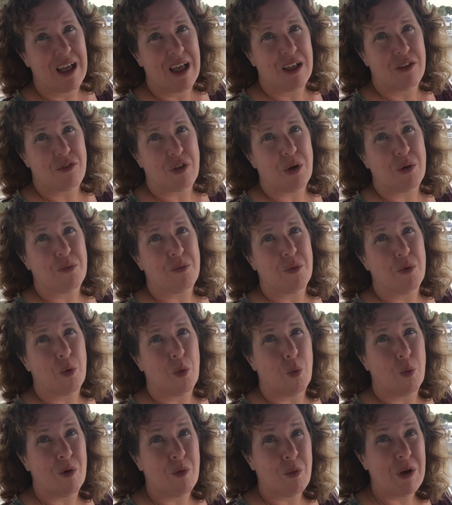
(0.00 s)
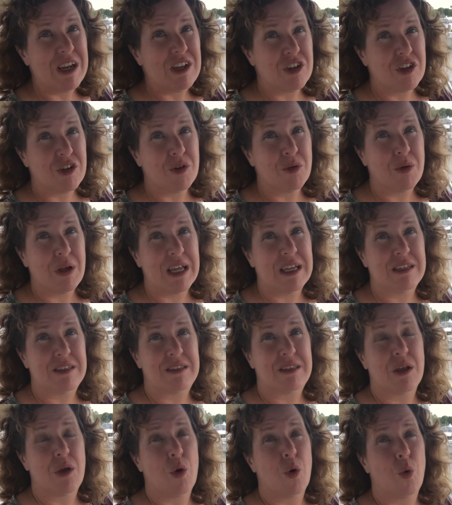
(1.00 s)
So what we do
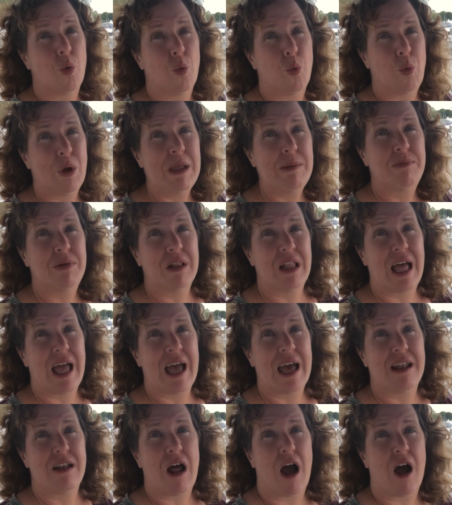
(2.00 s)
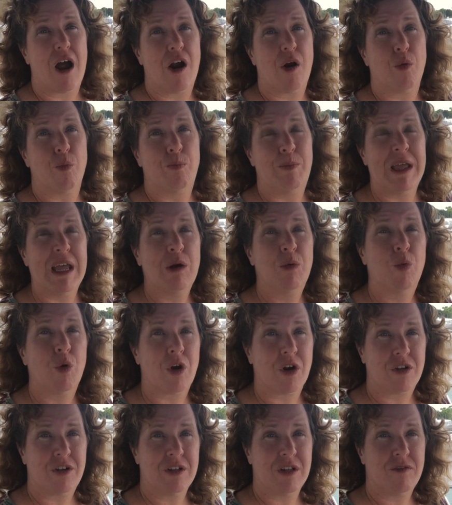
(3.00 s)
is we plan our big
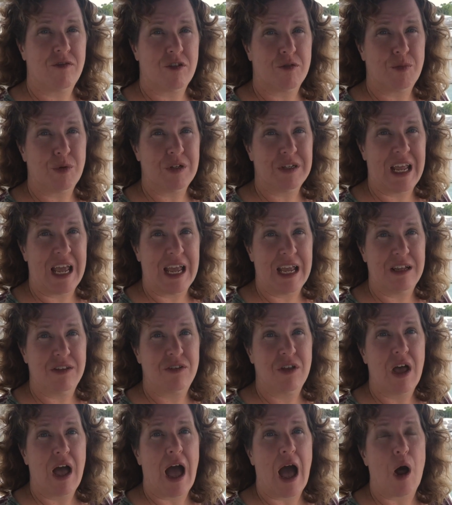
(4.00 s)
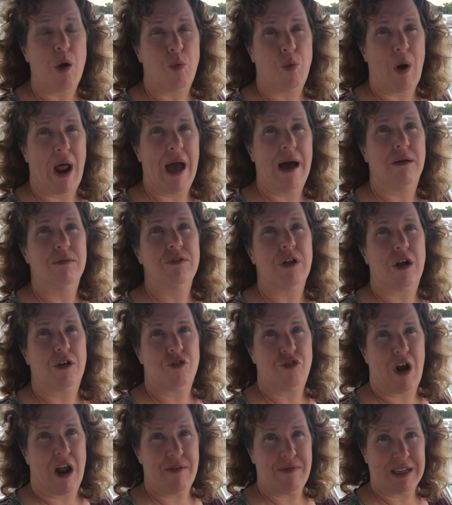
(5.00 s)
work deliverable days around our
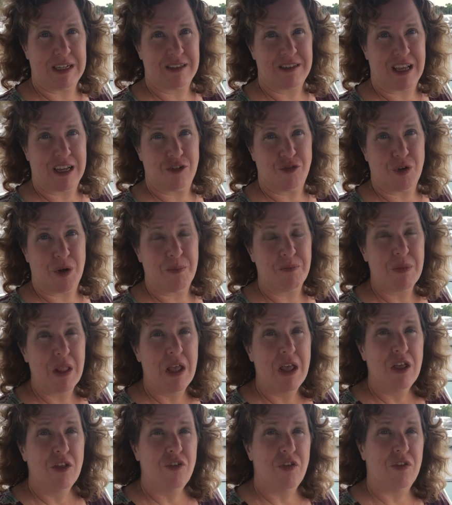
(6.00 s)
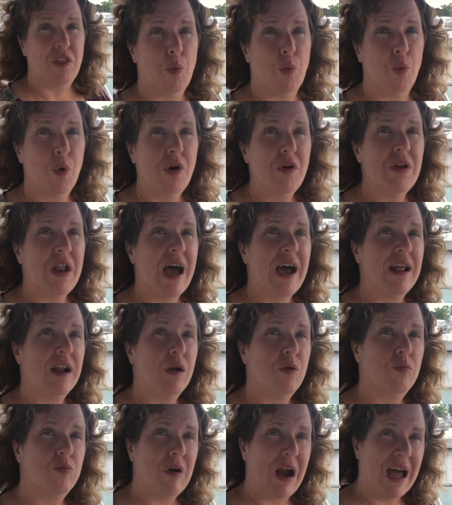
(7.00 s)
driving schedule so we're not
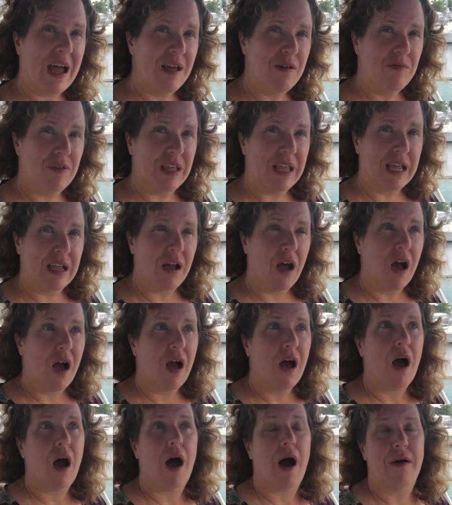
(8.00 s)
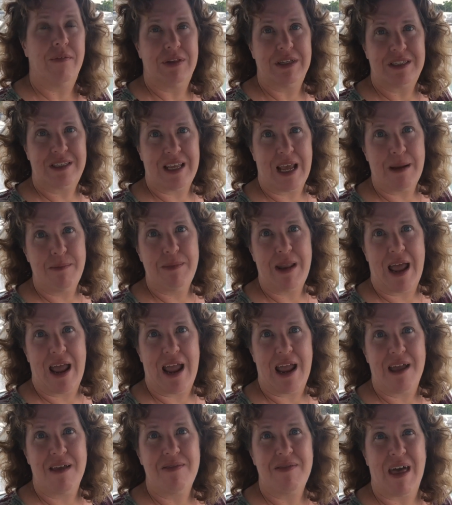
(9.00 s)
arriving on the same
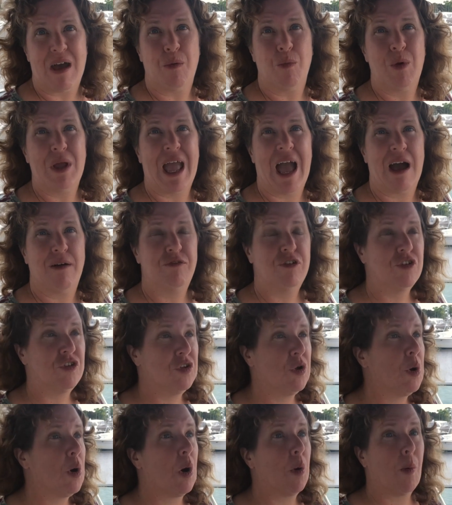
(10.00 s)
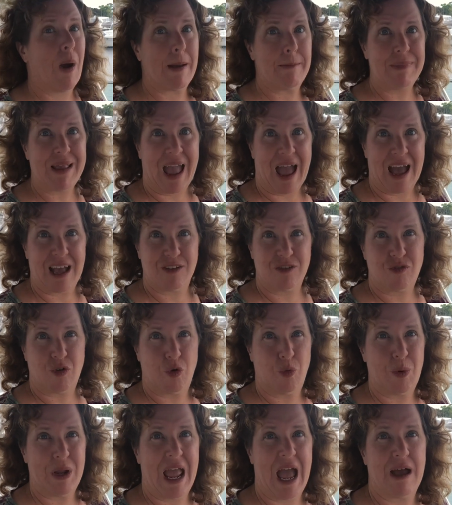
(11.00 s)
day that we have to do a webcast
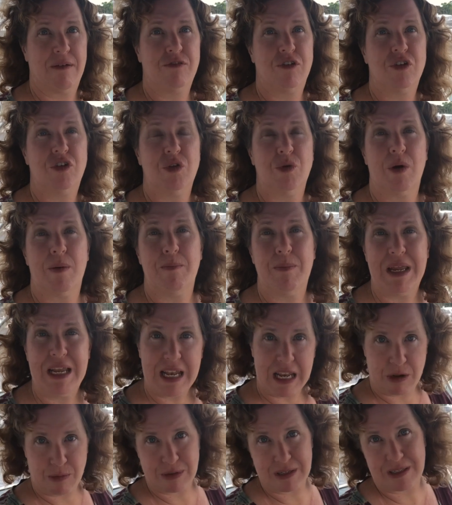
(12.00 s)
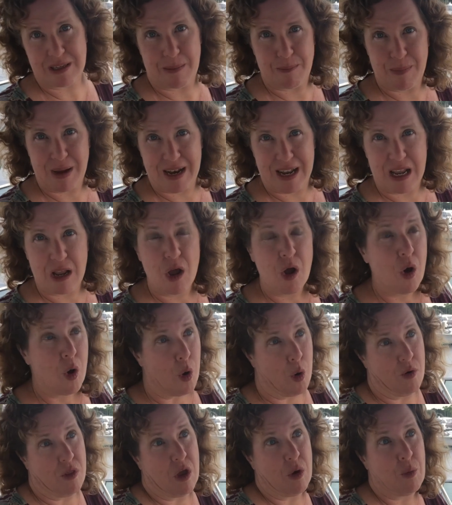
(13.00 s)
or we have to do a meeting with somebody
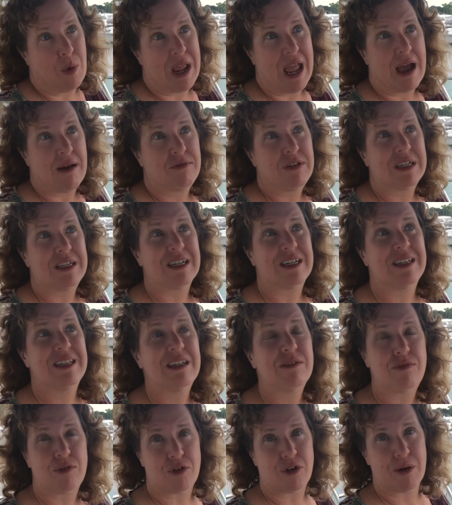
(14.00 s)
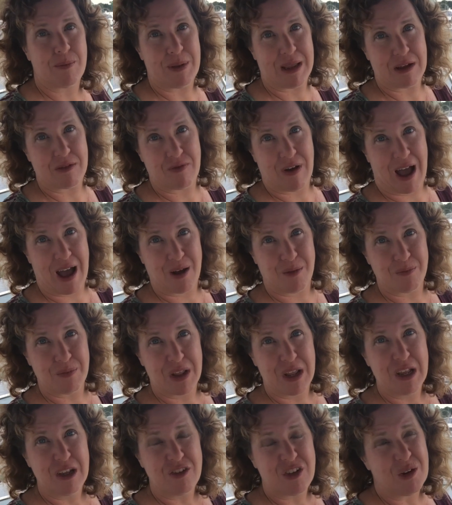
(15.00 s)
or that we have to deliver a big file.
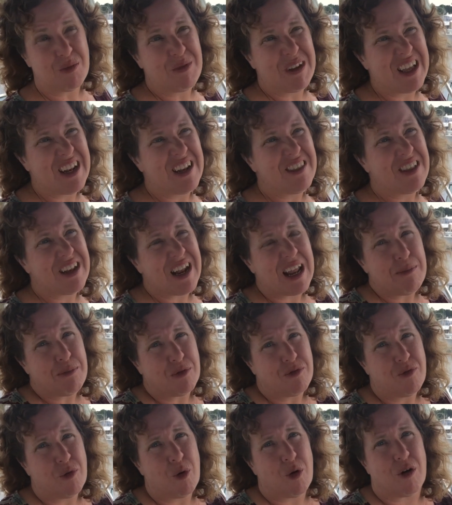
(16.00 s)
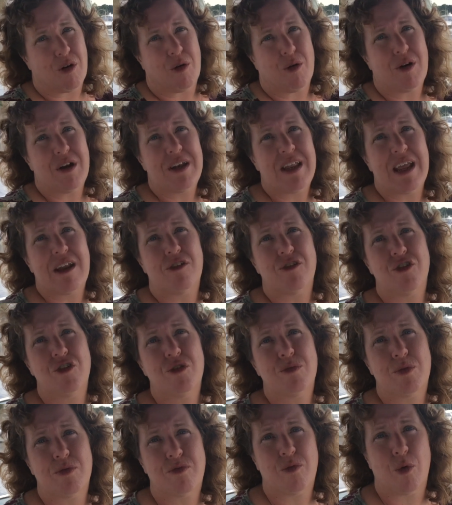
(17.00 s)
So get in the night before or a day or
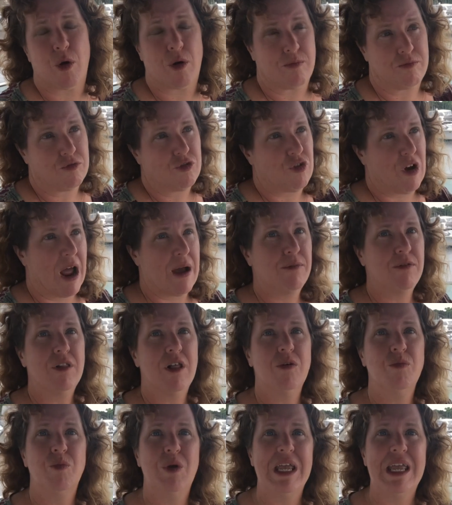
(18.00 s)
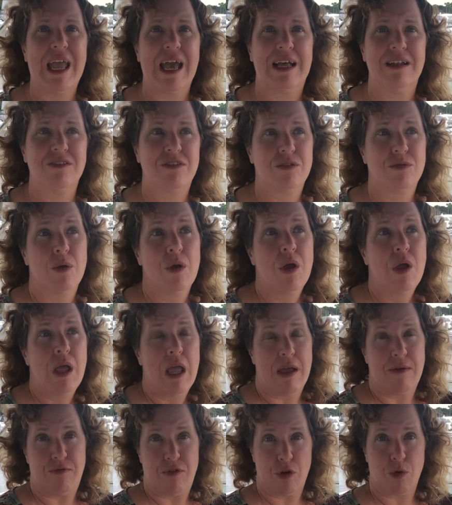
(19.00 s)
two before. Travel on weekends
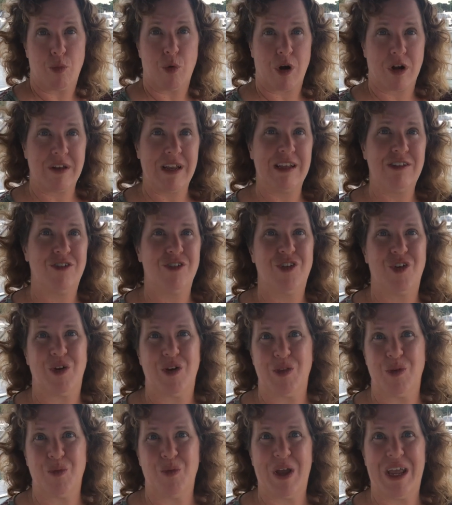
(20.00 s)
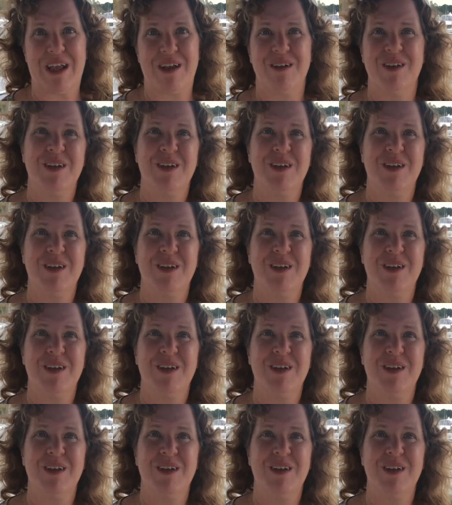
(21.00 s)
if your work days are during the week.